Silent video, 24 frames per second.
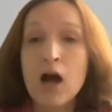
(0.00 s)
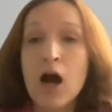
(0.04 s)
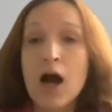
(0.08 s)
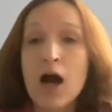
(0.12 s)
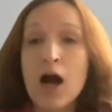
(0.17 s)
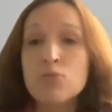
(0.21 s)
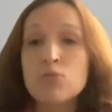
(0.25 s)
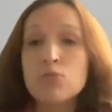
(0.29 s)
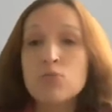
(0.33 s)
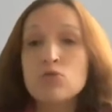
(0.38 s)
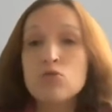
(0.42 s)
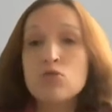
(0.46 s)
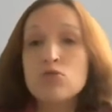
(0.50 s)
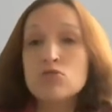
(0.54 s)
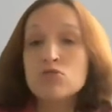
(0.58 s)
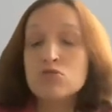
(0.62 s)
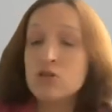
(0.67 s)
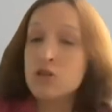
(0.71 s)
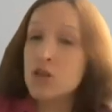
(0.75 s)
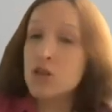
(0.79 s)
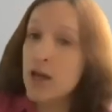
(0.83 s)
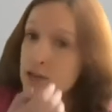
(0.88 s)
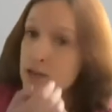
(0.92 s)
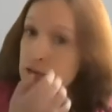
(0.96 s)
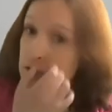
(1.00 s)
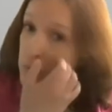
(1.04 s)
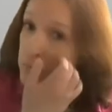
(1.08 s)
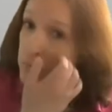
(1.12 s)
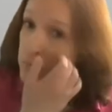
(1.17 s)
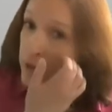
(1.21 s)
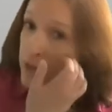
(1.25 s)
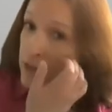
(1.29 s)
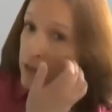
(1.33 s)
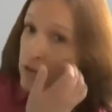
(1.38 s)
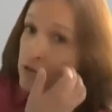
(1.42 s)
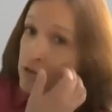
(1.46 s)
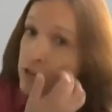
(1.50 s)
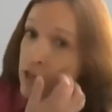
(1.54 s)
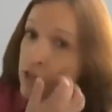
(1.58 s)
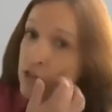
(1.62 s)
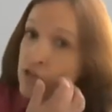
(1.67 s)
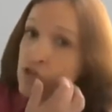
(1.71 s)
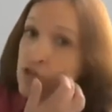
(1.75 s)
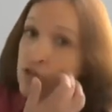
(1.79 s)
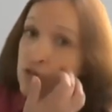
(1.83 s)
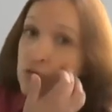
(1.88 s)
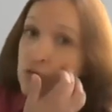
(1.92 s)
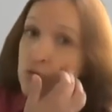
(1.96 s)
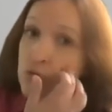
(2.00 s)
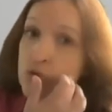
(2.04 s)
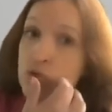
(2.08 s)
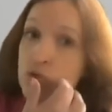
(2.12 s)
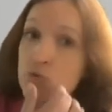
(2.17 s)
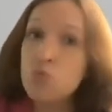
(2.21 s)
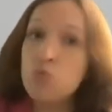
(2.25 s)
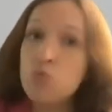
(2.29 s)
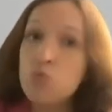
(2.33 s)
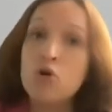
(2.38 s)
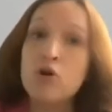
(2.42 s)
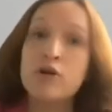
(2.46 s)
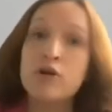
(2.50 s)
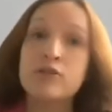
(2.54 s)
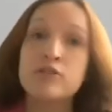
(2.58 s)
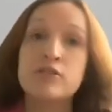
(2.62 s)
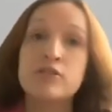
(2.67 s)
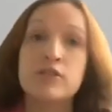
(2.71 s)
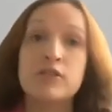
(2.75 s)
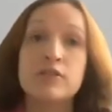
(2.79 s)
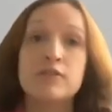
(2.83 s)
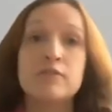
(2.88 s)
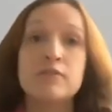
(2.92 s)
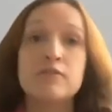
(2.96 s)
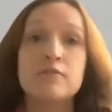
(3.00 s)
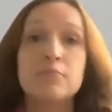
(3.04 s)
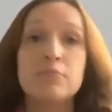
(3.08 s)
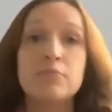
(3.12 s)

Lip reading: I would also like to pay attention to the wording,